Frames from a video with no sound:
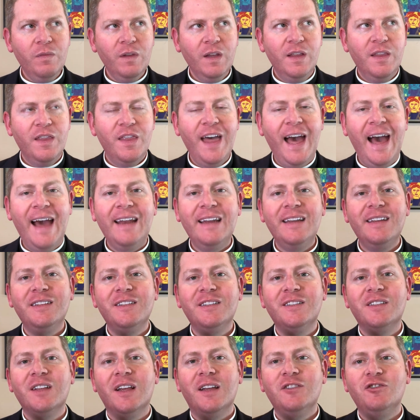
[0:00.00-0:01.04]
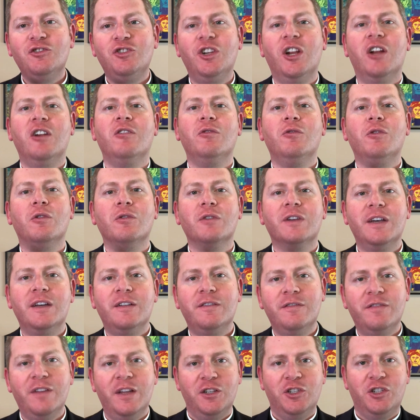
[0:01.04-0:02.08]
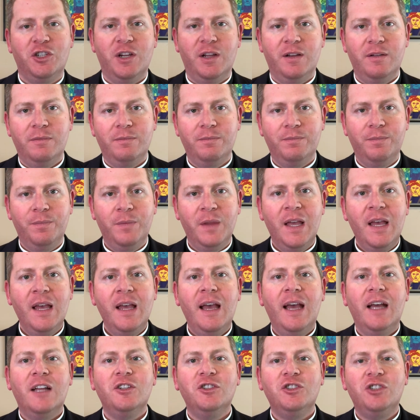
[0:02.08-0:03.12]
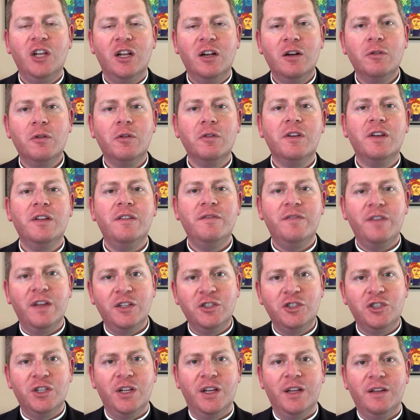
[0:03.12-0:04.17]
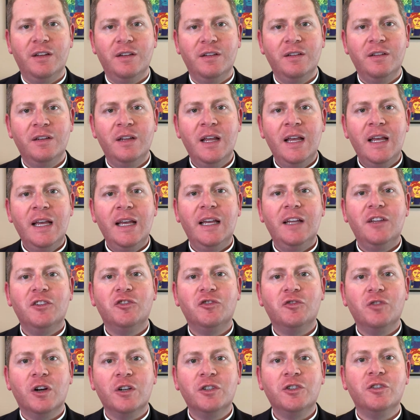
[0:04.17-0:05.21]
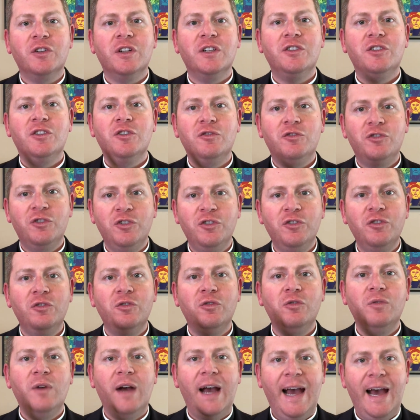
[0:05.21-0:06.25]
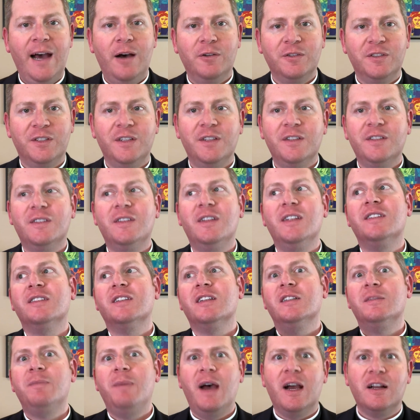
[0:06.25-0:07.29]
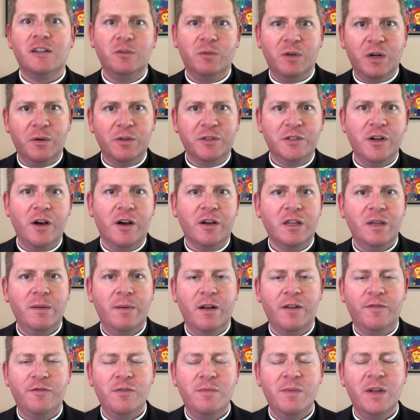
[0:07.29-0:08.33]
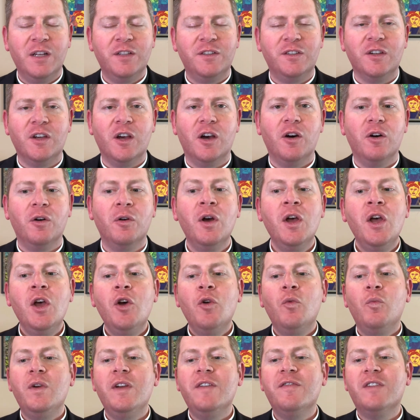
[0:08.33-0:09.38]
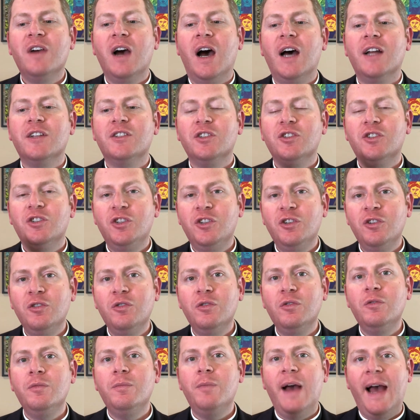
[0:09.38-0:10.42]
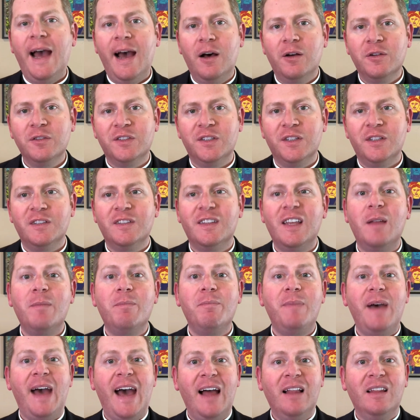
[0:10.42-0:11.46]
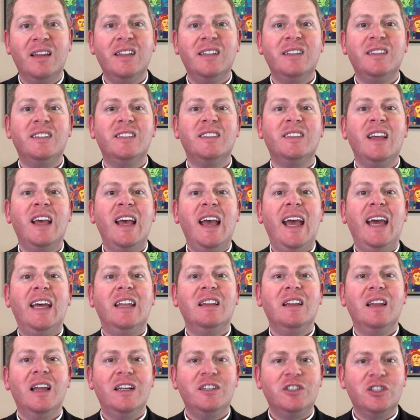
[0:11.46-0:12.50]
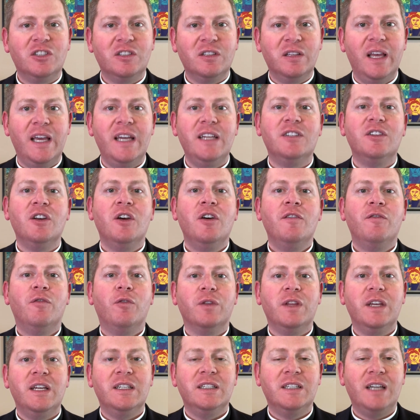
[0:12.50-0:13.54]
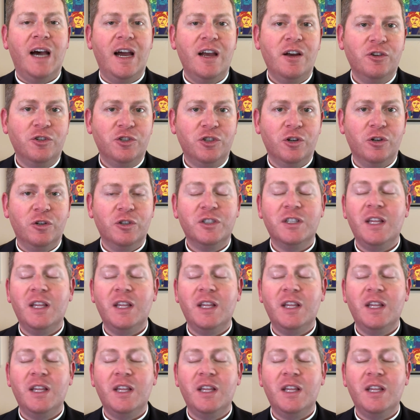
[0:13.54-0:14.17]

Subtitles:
That is General Convention. And General Convention is structured into 2 houses. This gets back to what I was talking about a few minutes ago. We've got 2 houses that balance and legislate for the entire church.